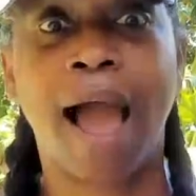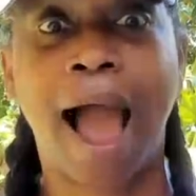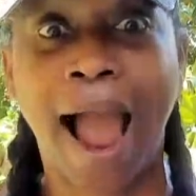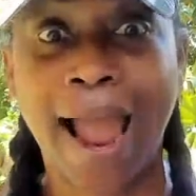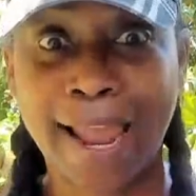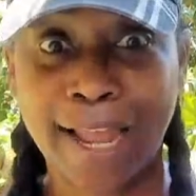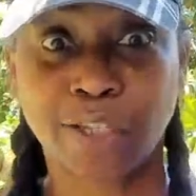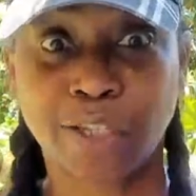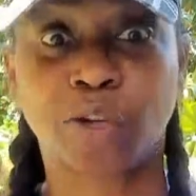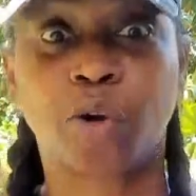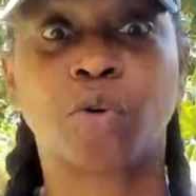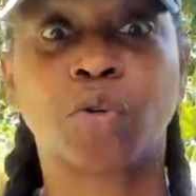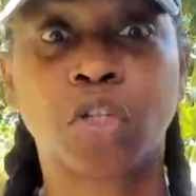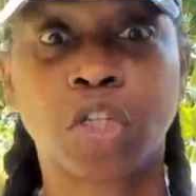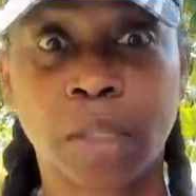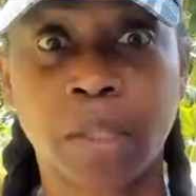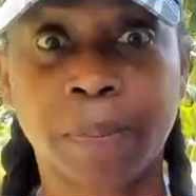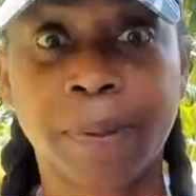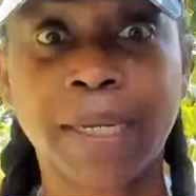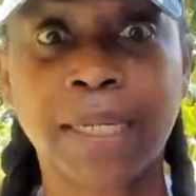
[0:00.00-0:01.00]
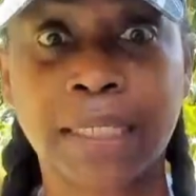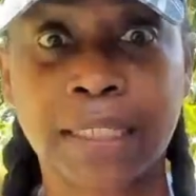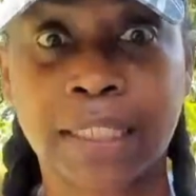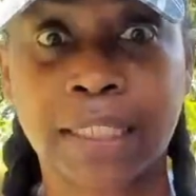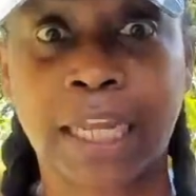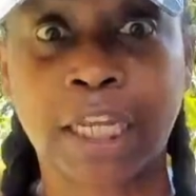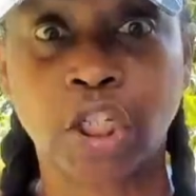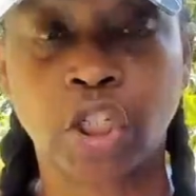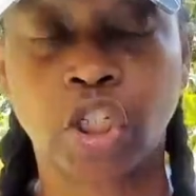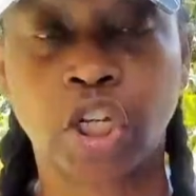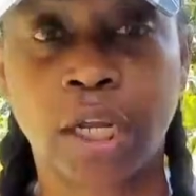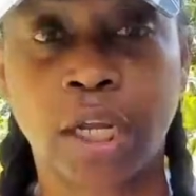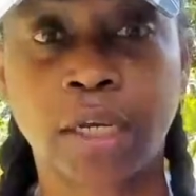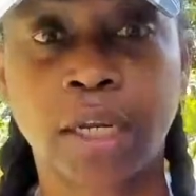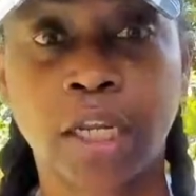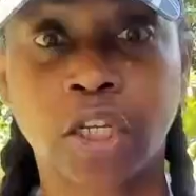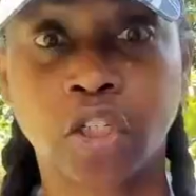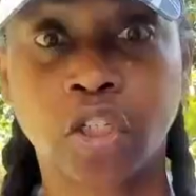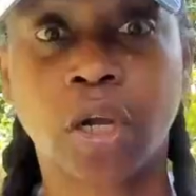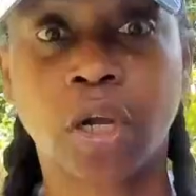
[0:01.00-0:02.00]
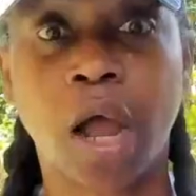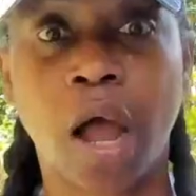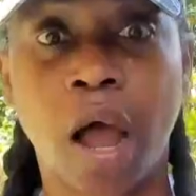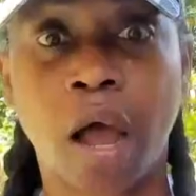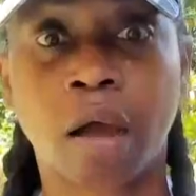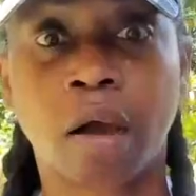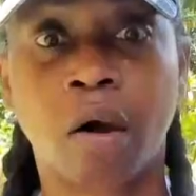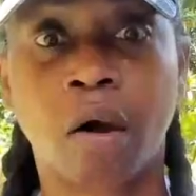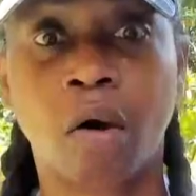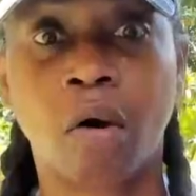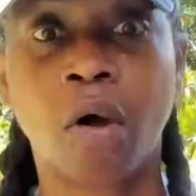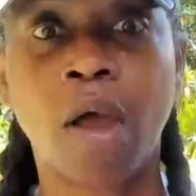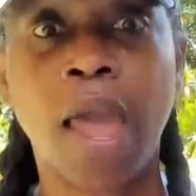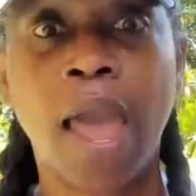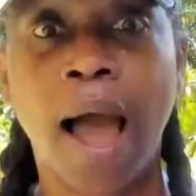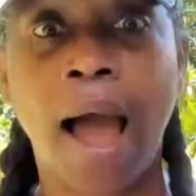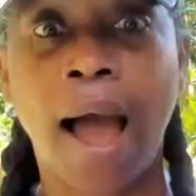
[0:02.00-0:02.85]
I had to go to the police station in Chicago